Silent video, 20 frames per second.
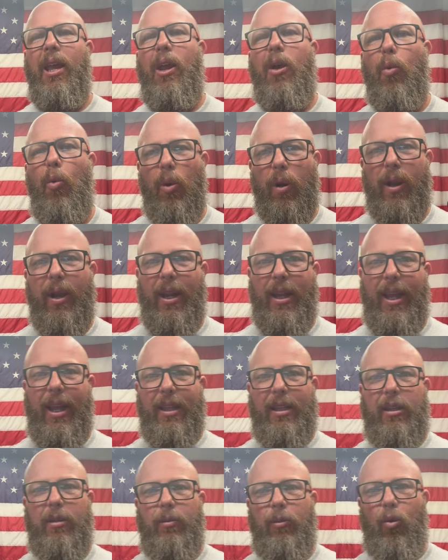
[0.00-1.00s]
we're going to get
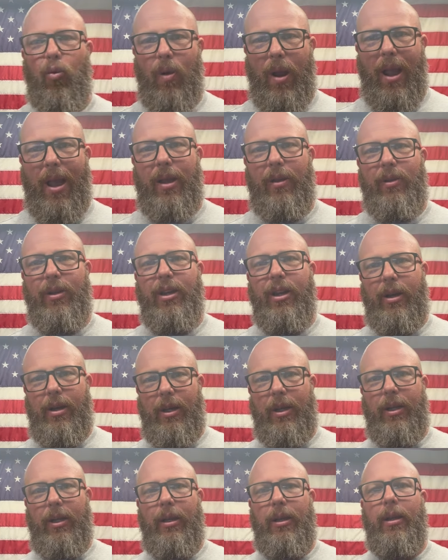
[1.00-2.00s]
some ground
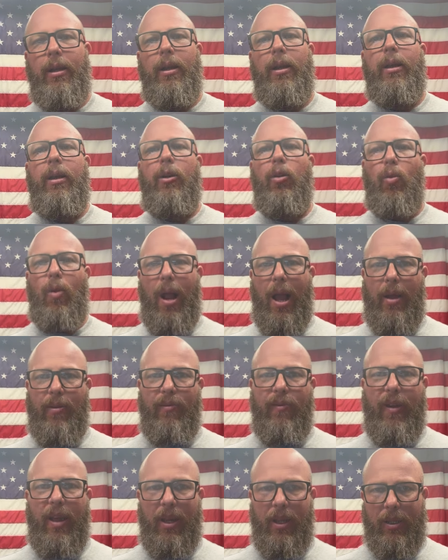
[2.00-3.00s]
done, ground
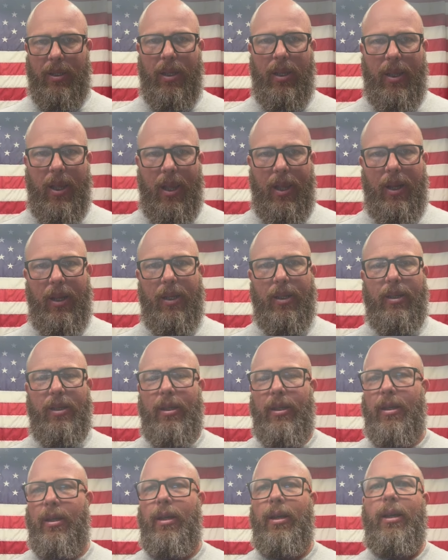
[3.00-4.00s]
venison, that is,